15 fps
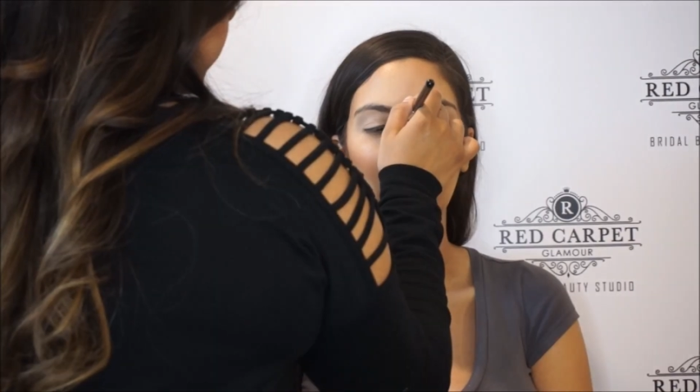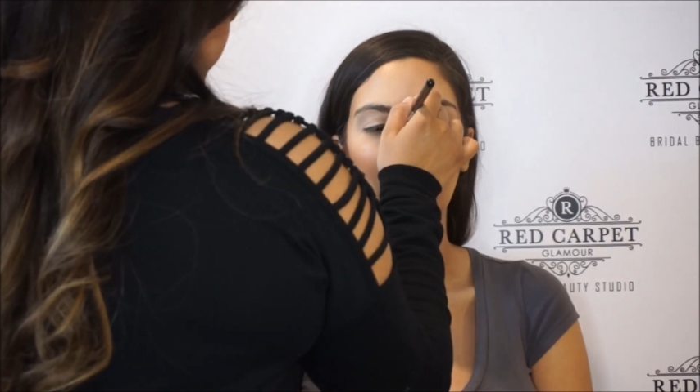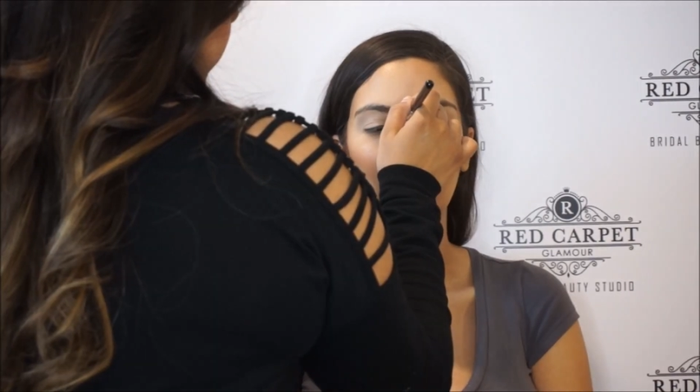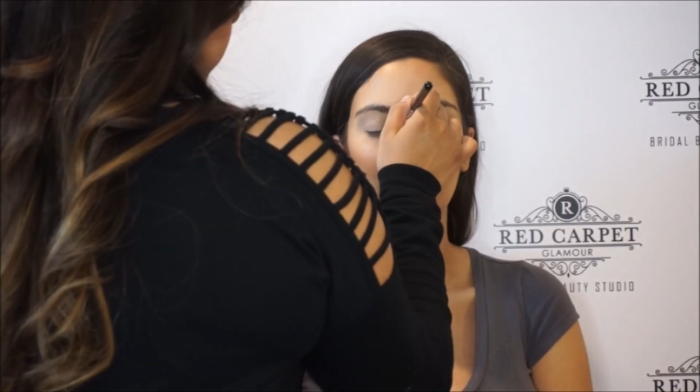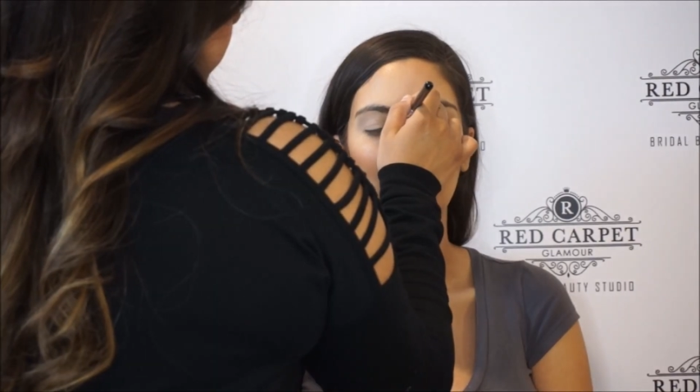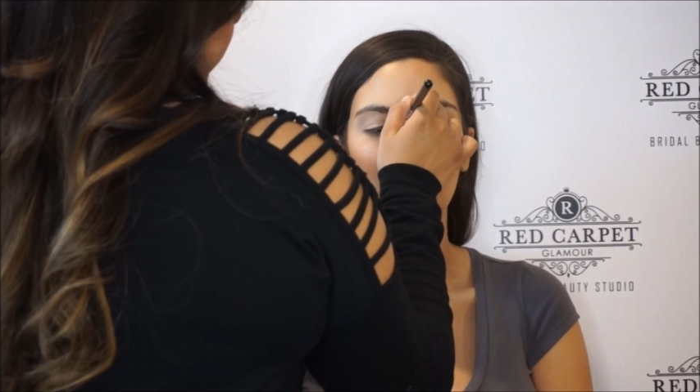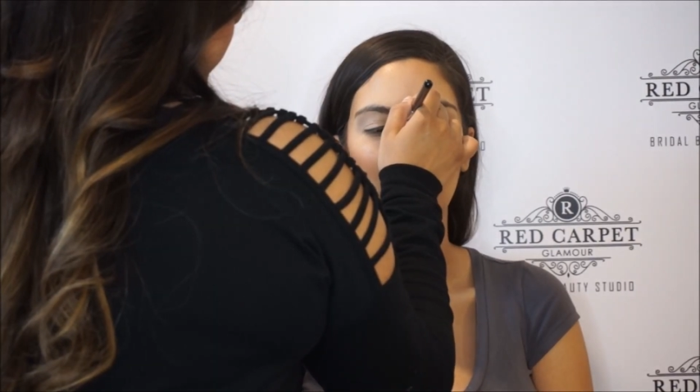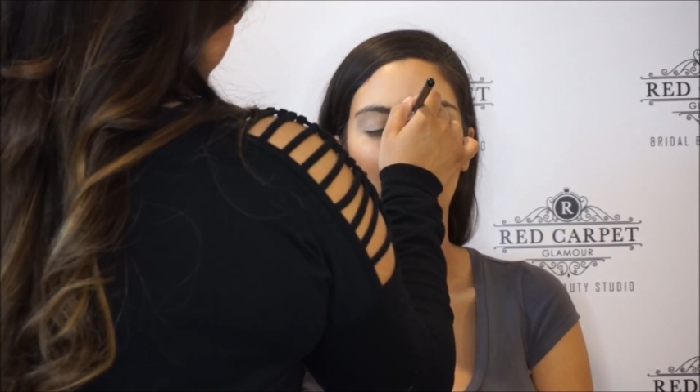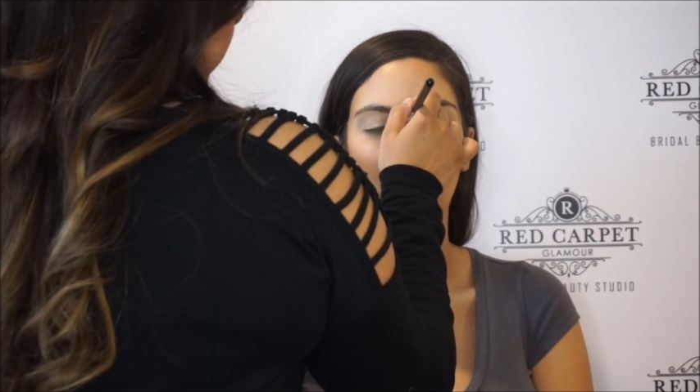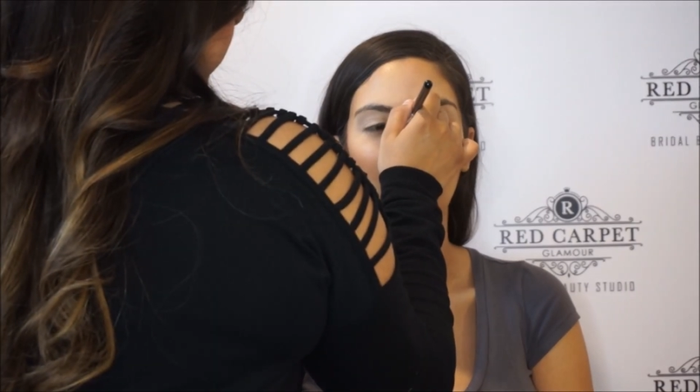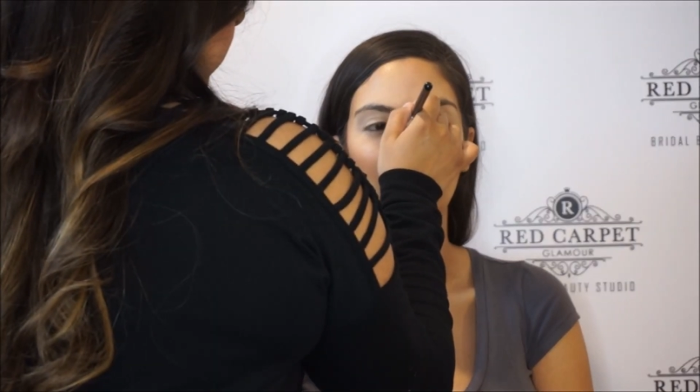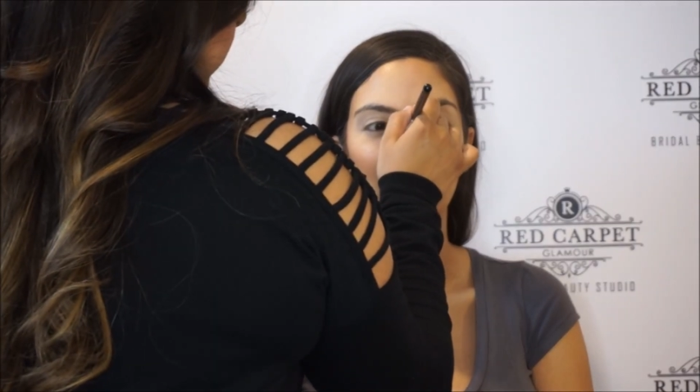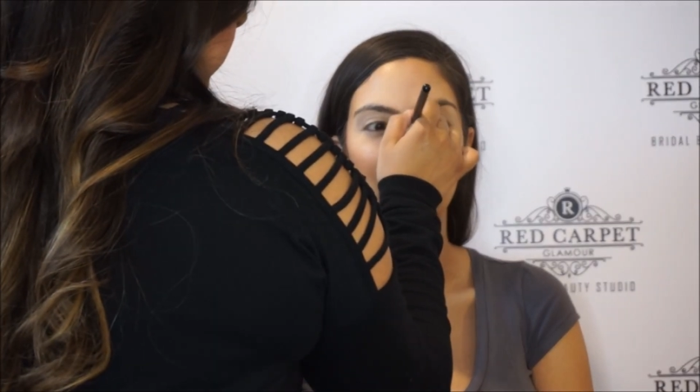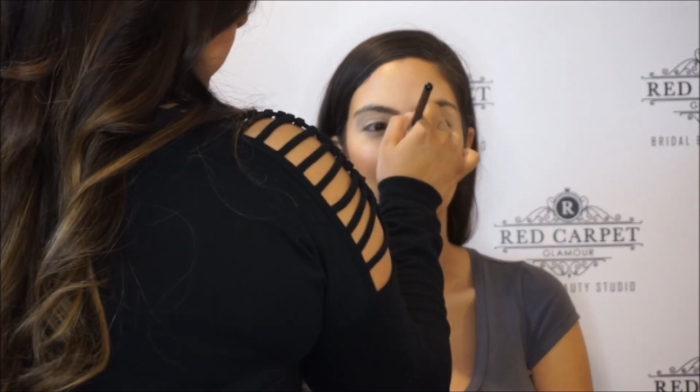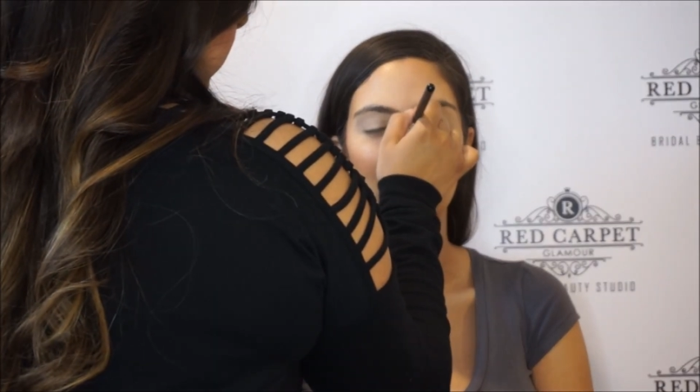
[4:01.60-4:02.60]
in with
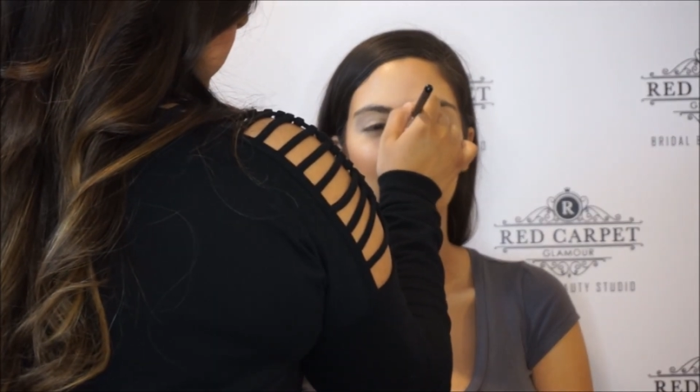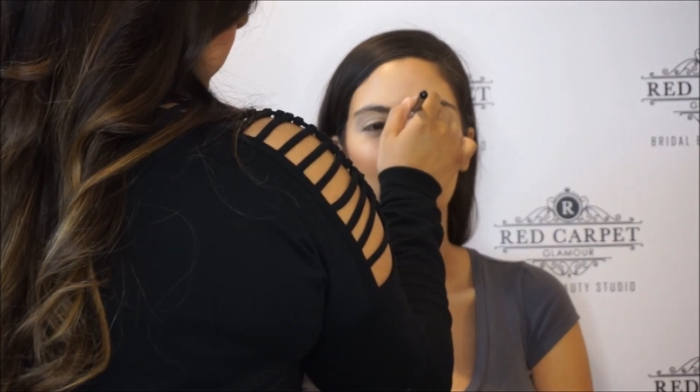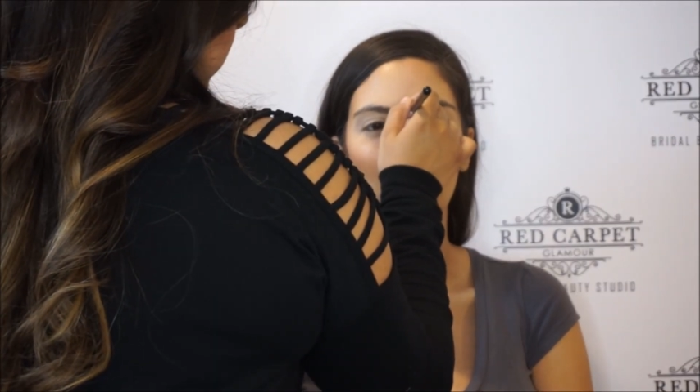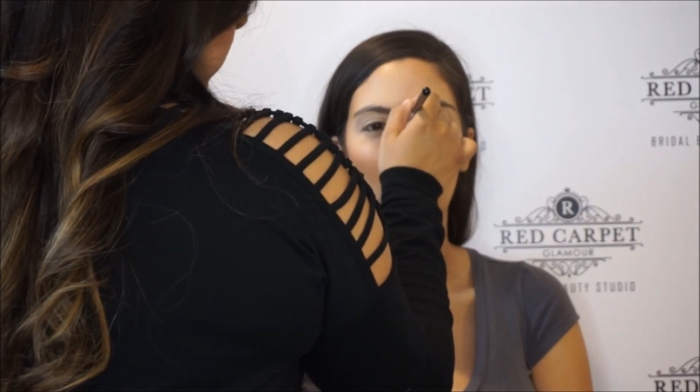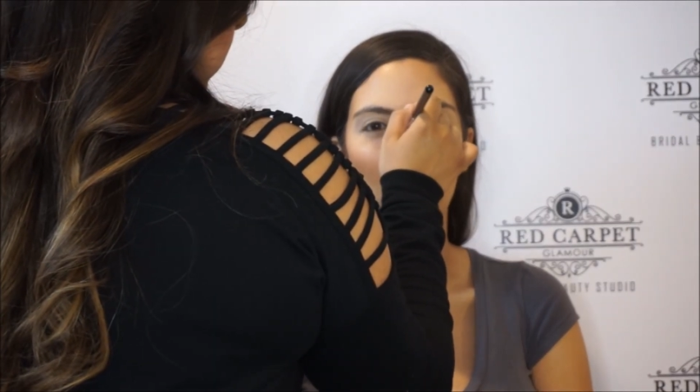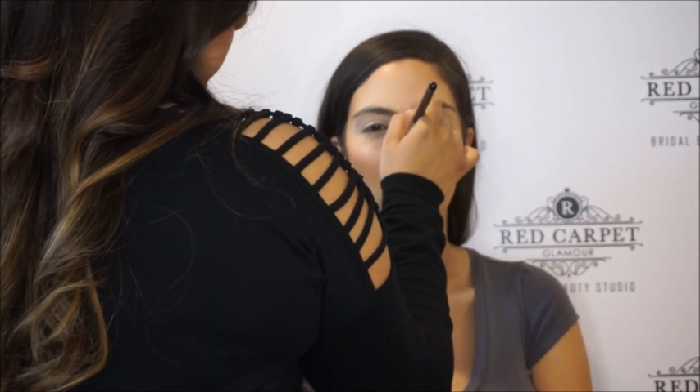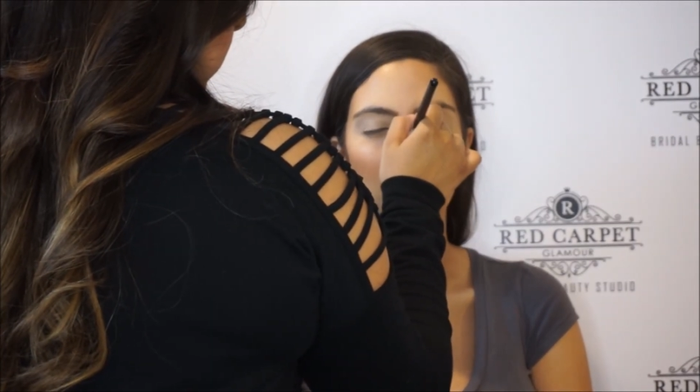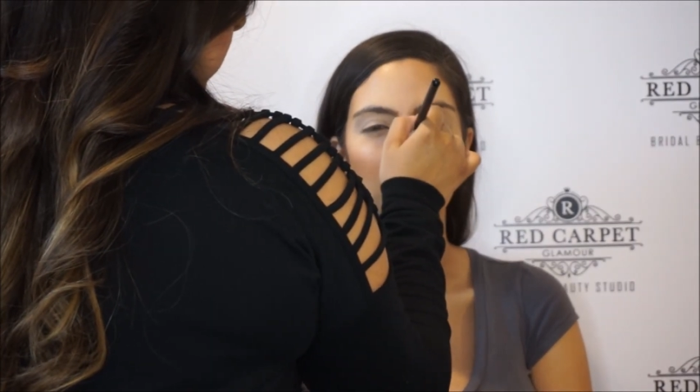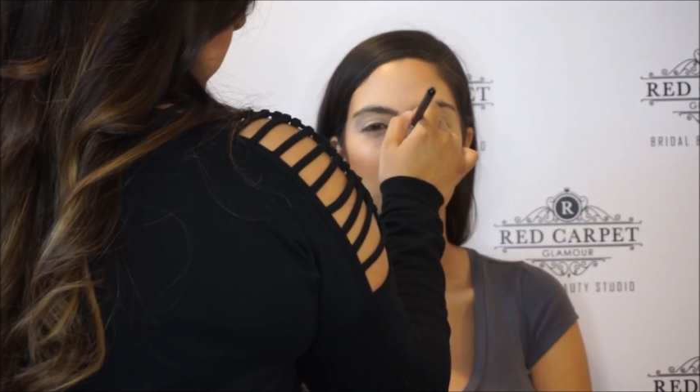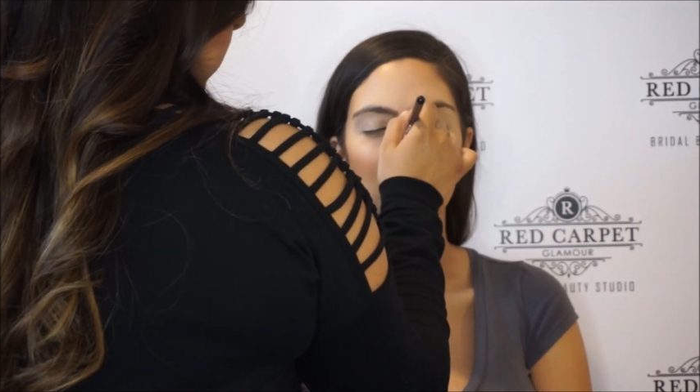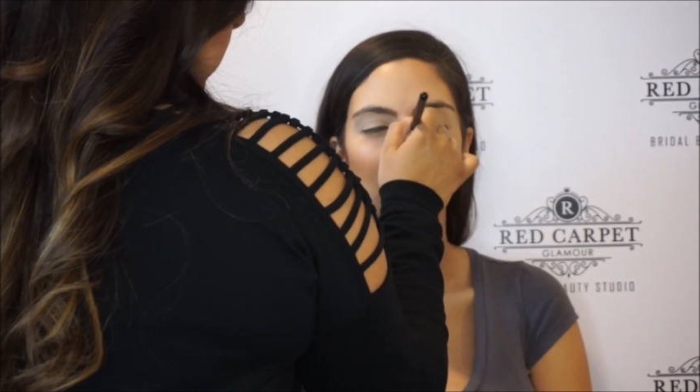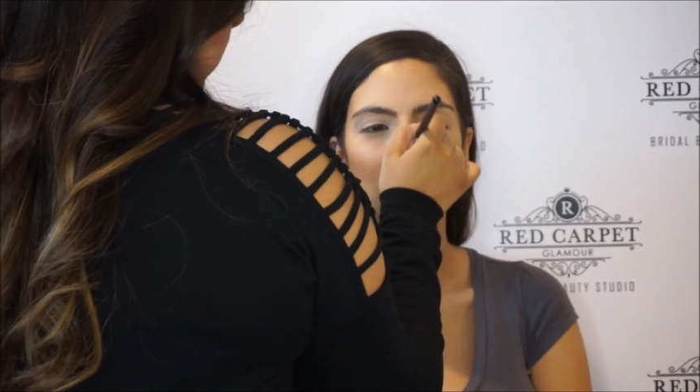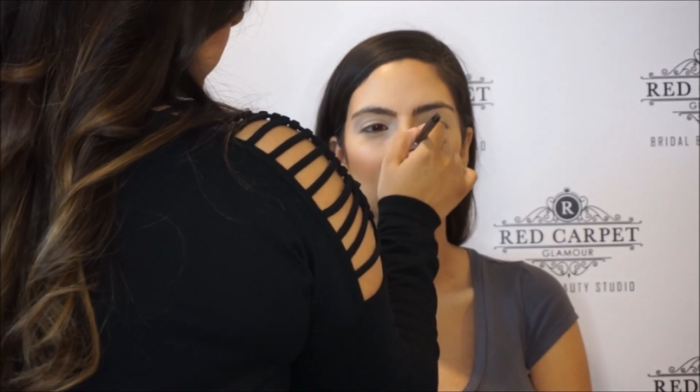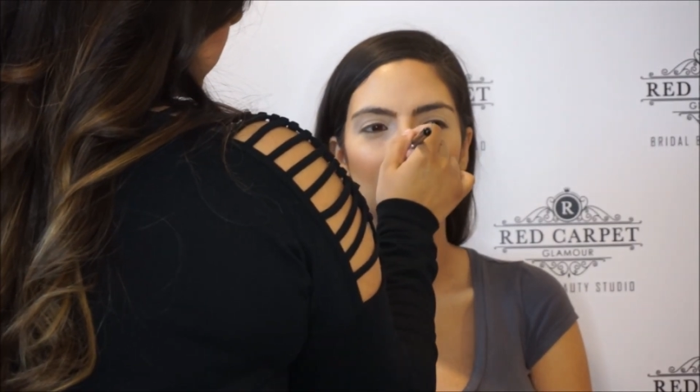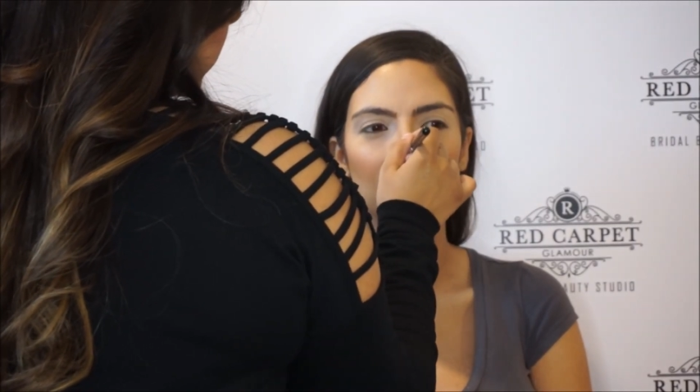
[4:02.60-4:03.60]
Stila Kitten
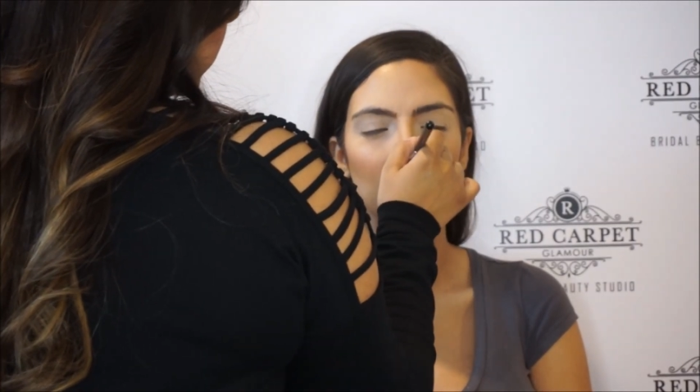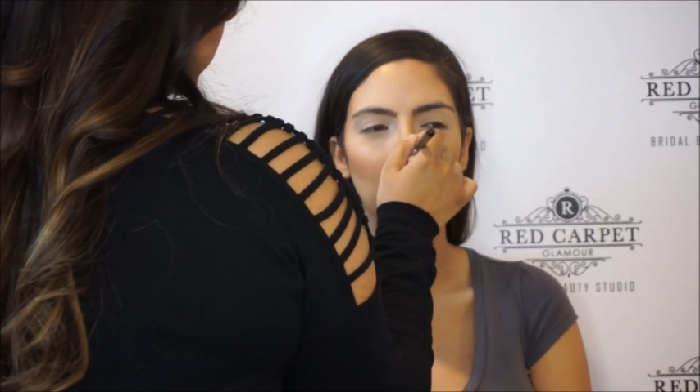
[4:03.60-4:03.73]
highlighter